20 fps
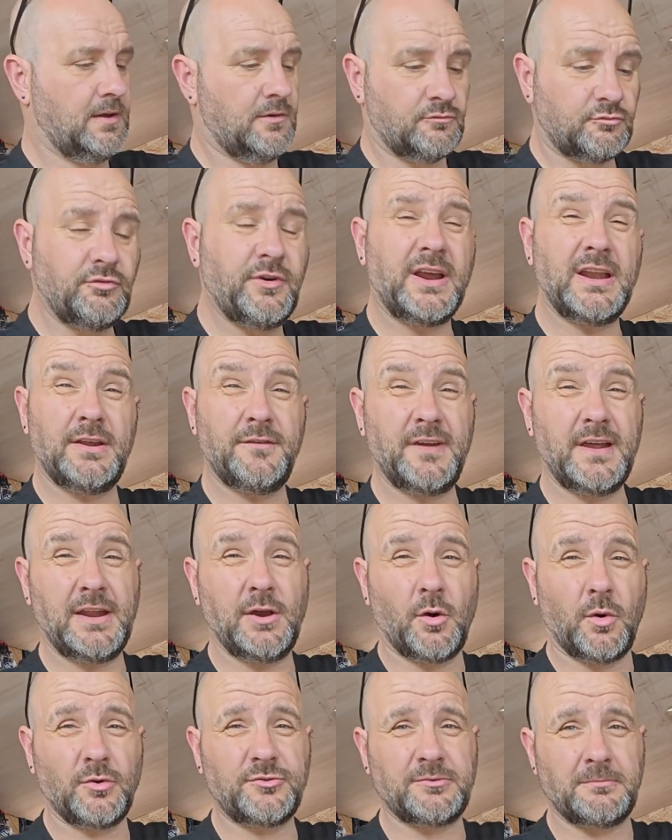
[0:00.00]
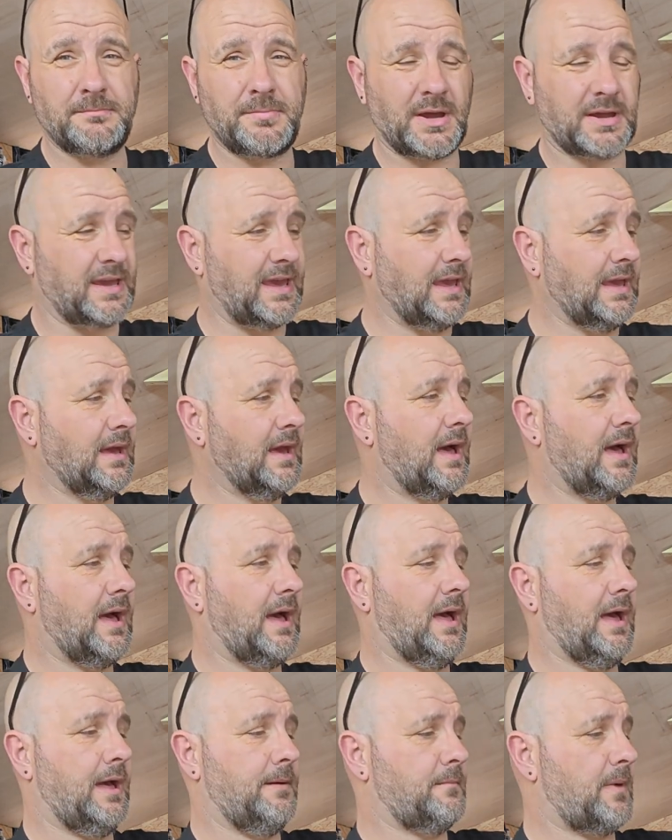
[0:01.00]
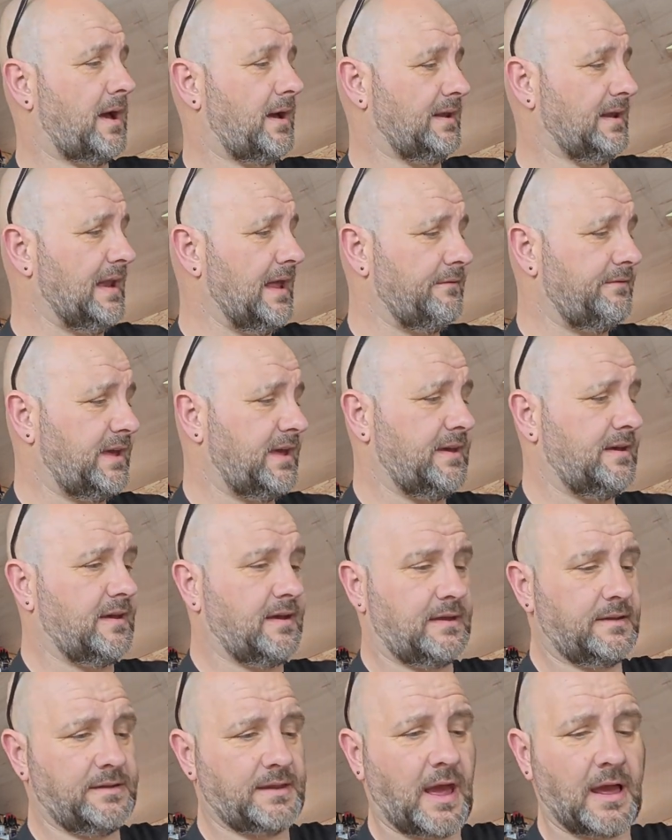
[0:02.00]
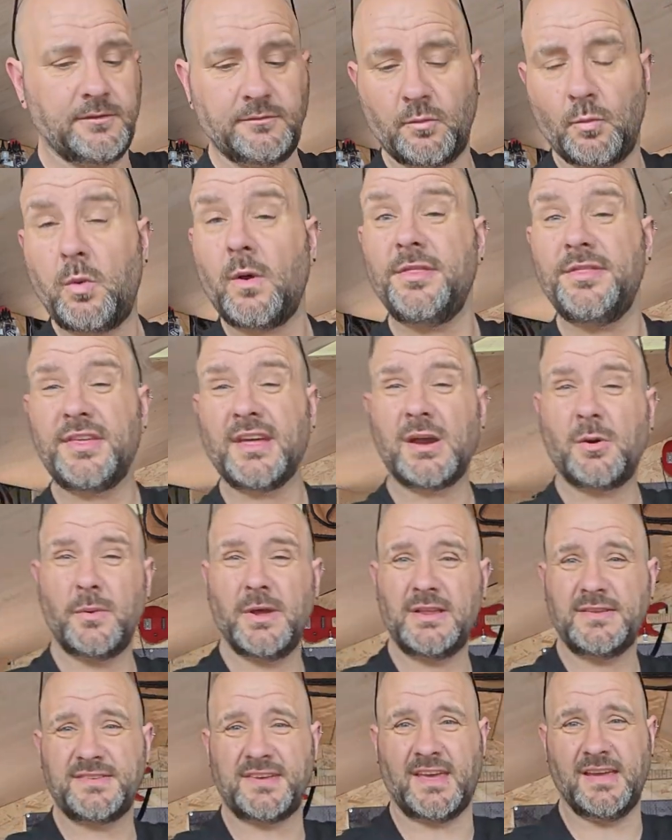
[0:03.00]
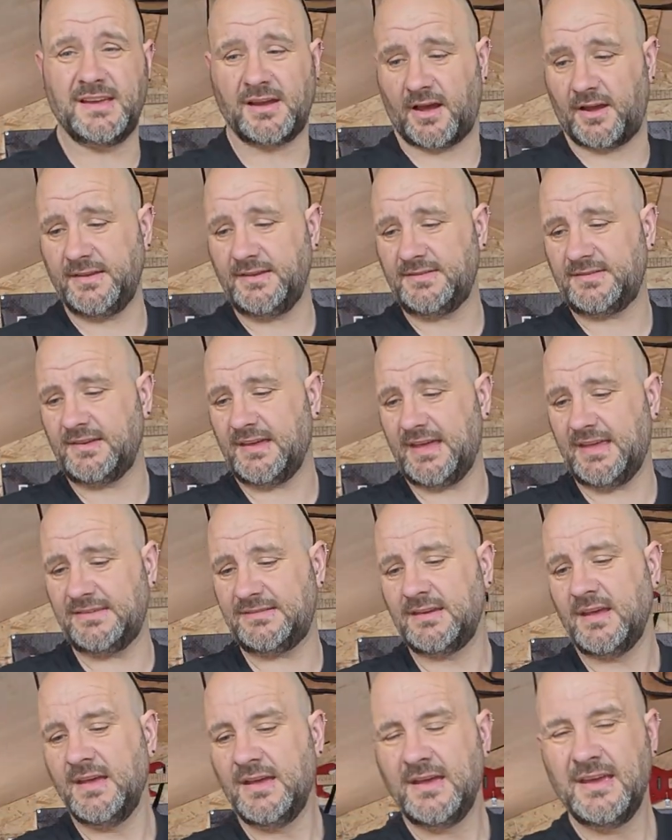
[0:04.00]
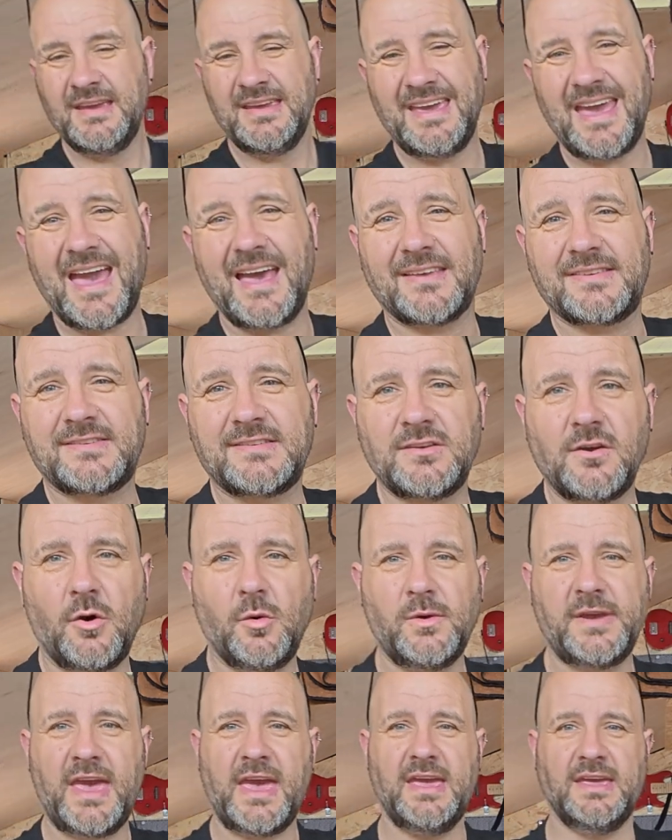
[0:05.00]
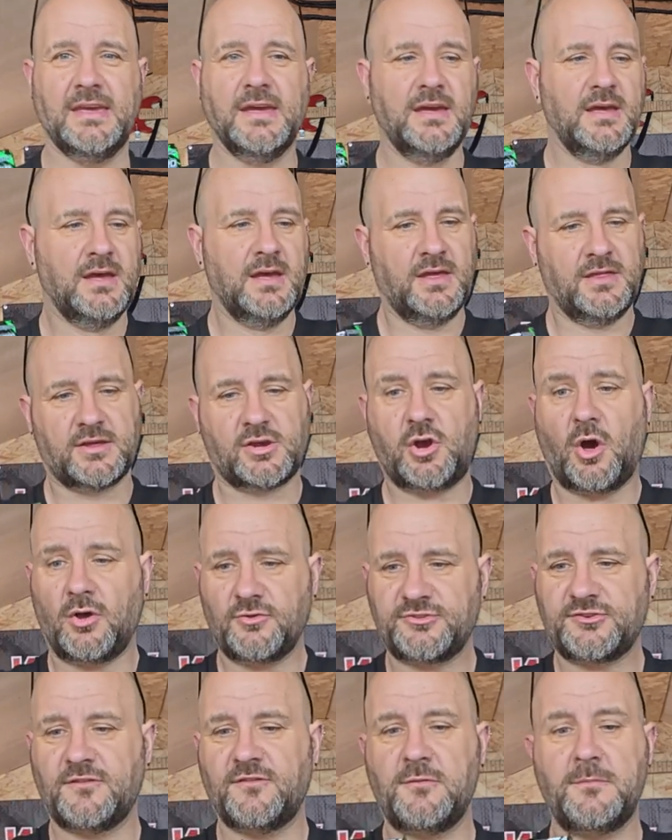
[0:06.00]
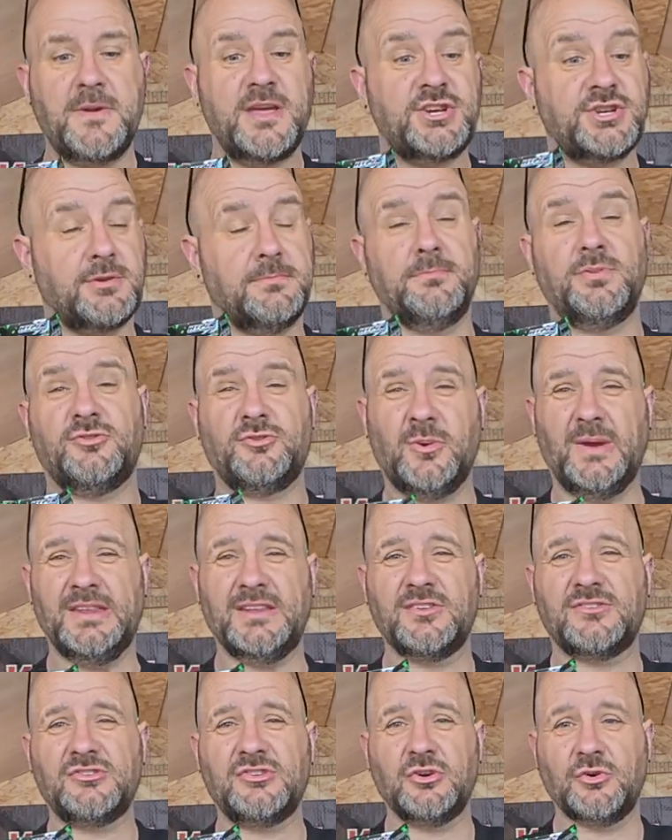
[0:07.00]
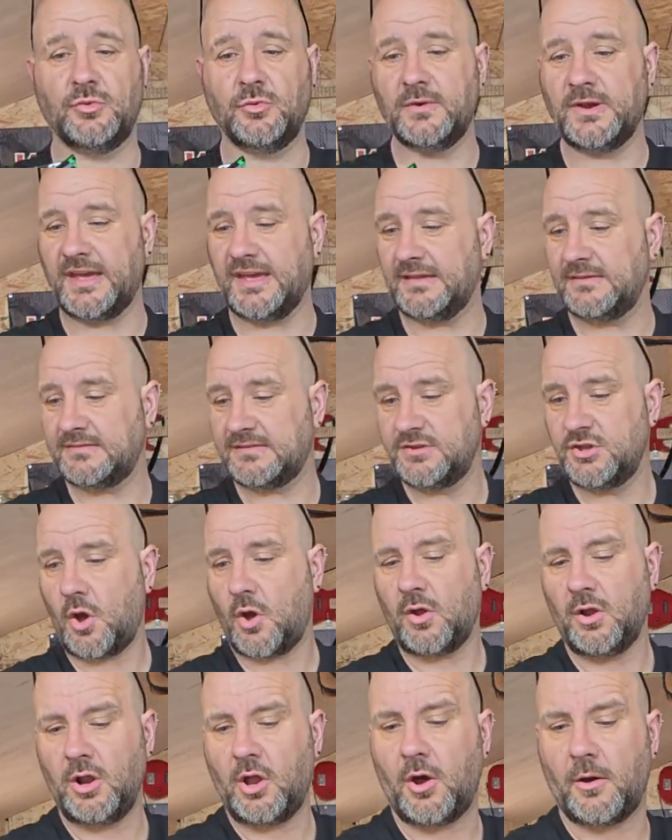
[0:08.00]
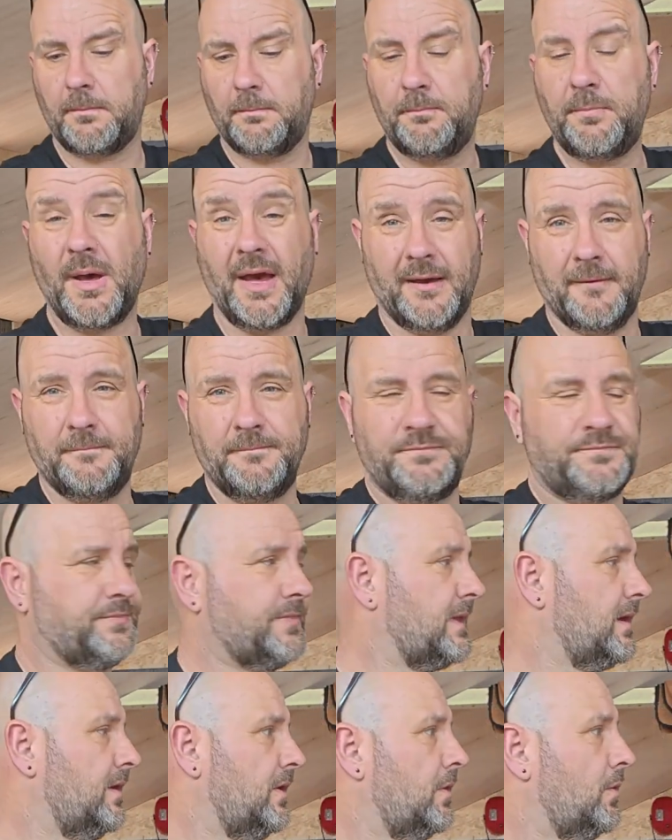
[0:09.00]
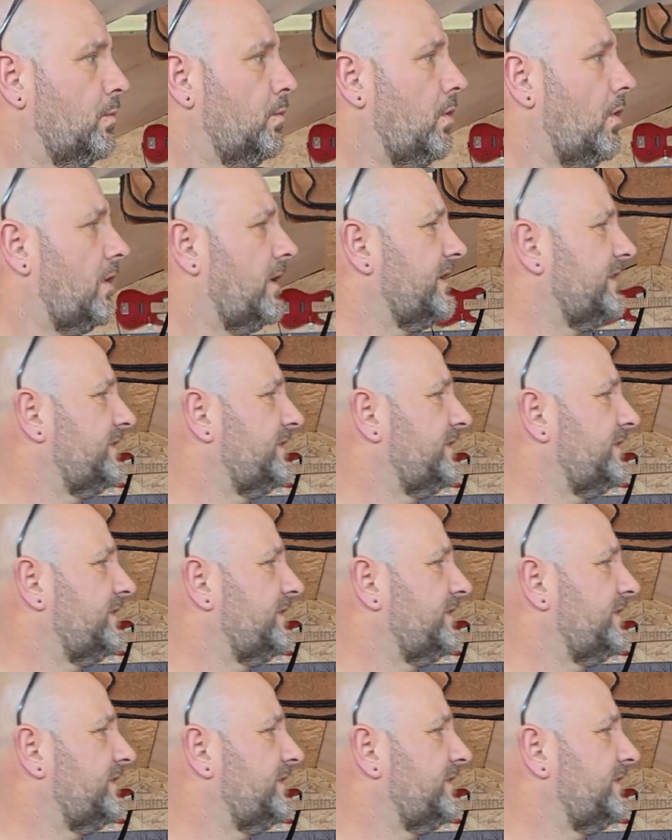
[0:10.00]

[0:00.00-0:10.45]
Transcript: Really, really awesome buggy. I love it. And one thing I will say, guys, is yes, okay, the cost of emission between the two is not a lot, but what